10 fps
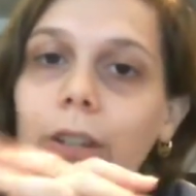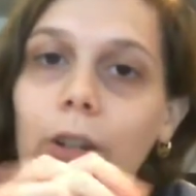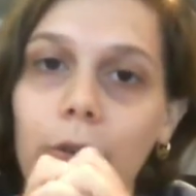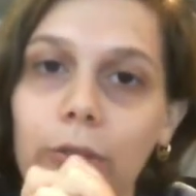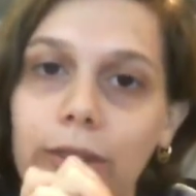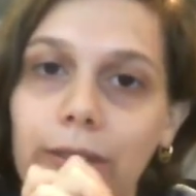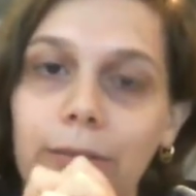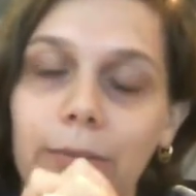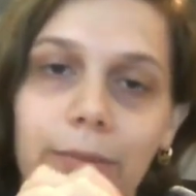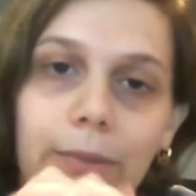ghost
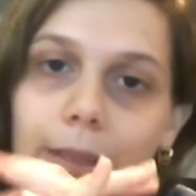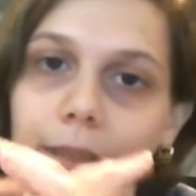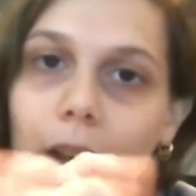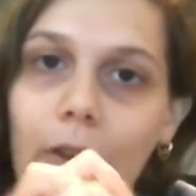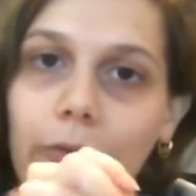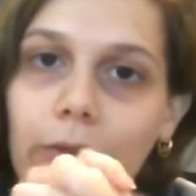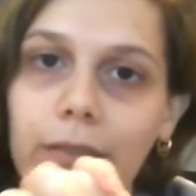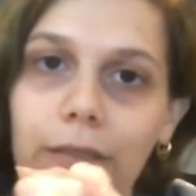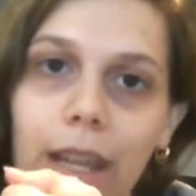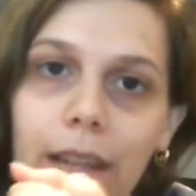stuff
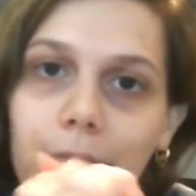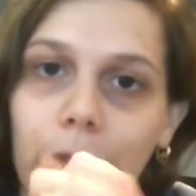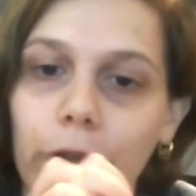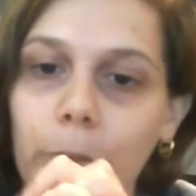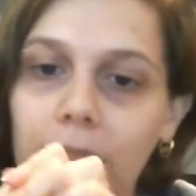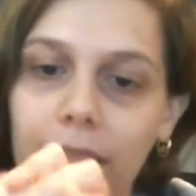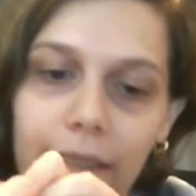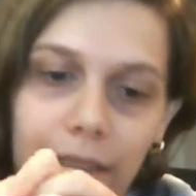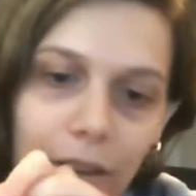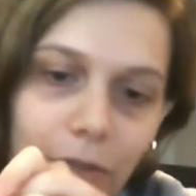and cryptid
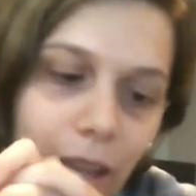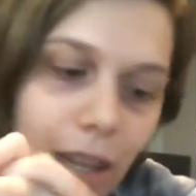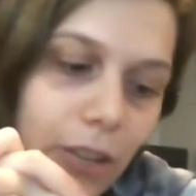stuff.